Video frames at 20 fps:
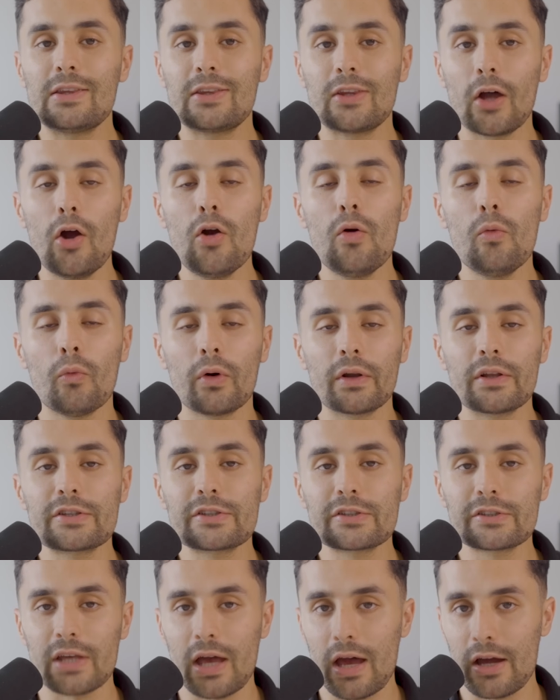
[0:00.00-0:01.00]
you don't want to
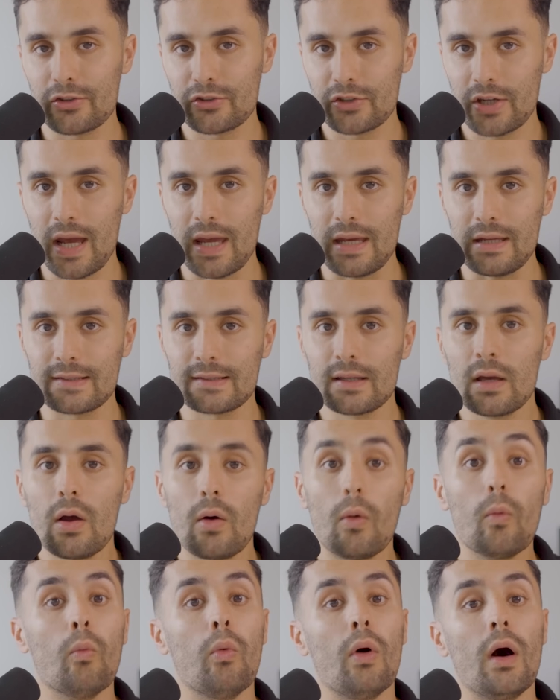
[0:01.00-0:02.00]
cert chase.
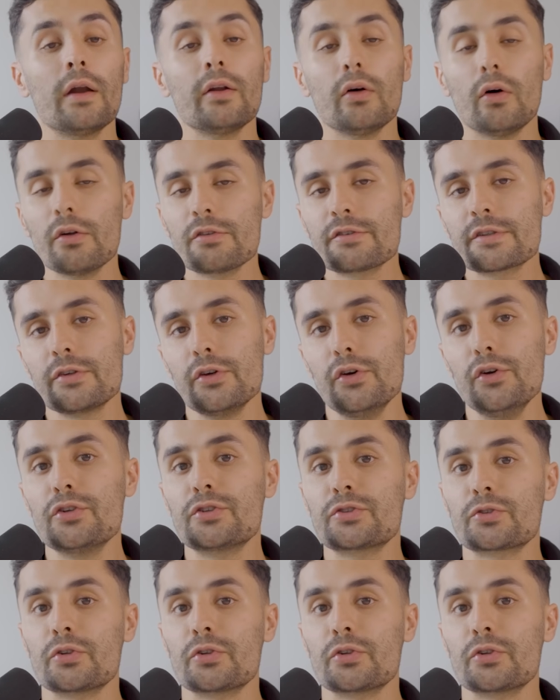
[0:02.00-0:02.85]
One or two